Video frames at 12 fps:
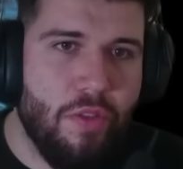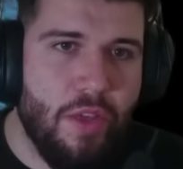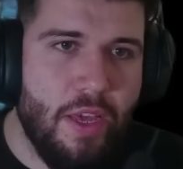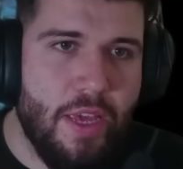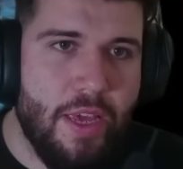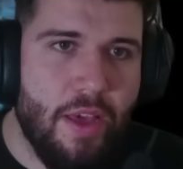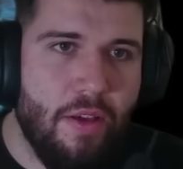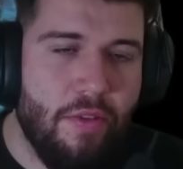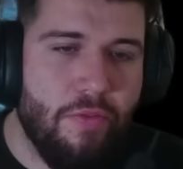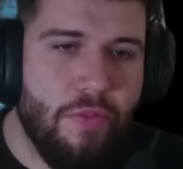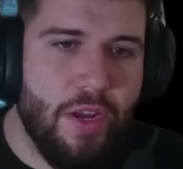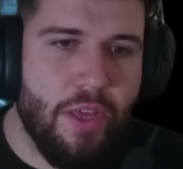the
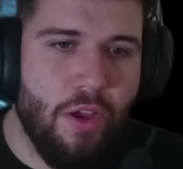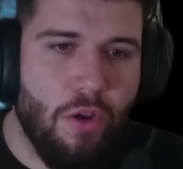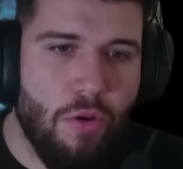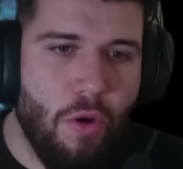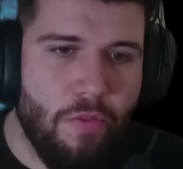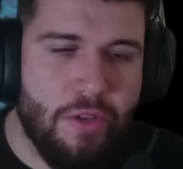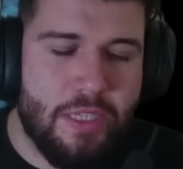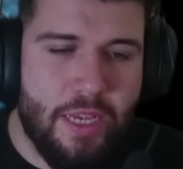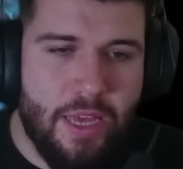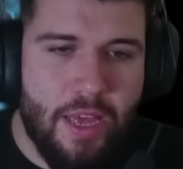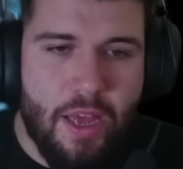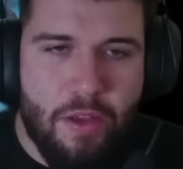video,
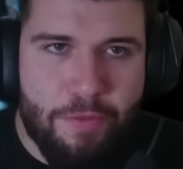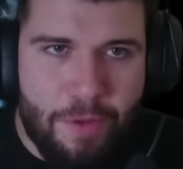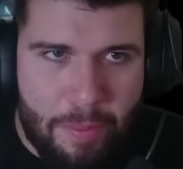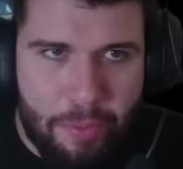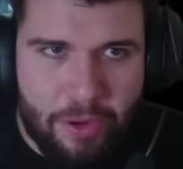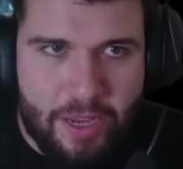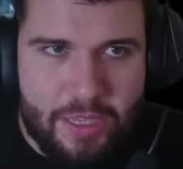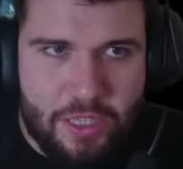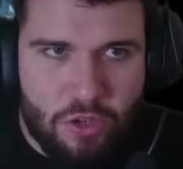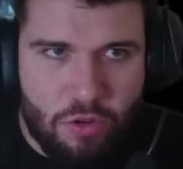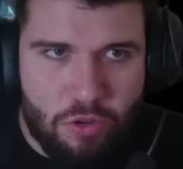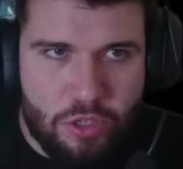obviously
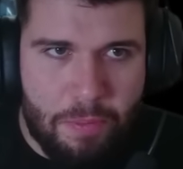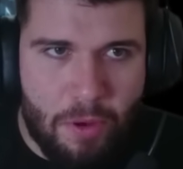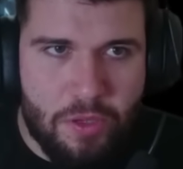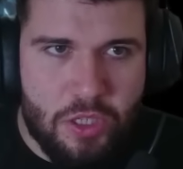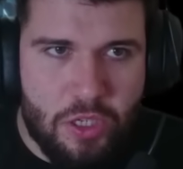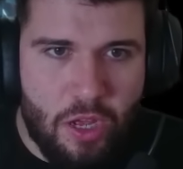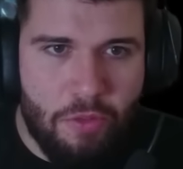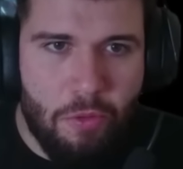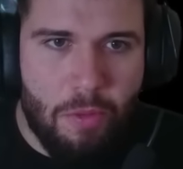Fabricated Crossbow is another